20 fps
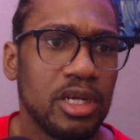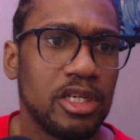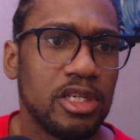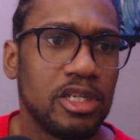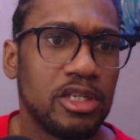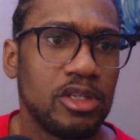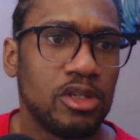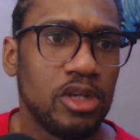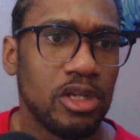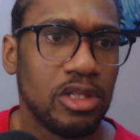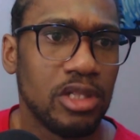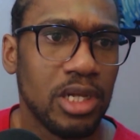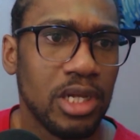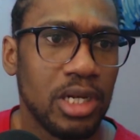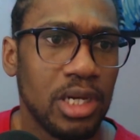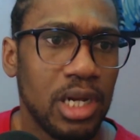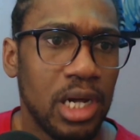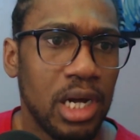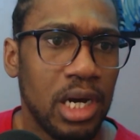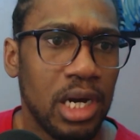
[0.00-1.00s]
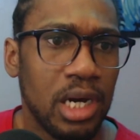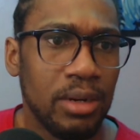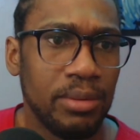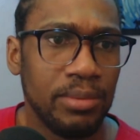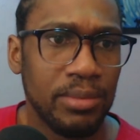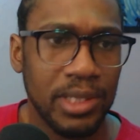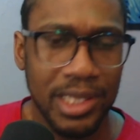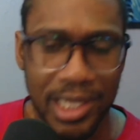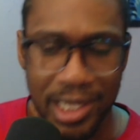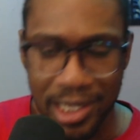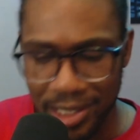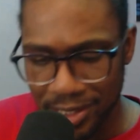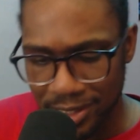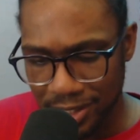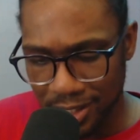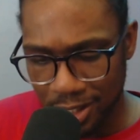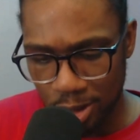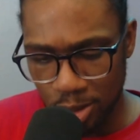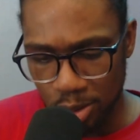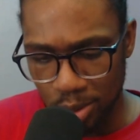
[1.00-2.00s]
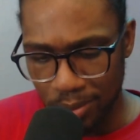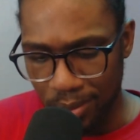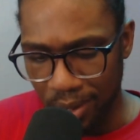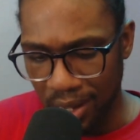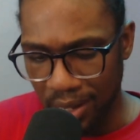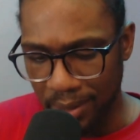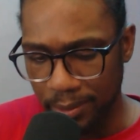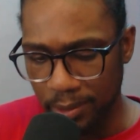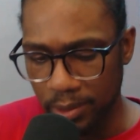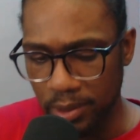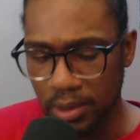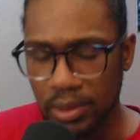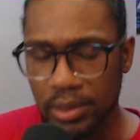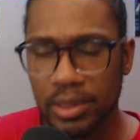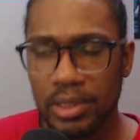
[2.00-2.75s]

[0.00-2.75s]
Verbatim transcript: certain um, things in the Bible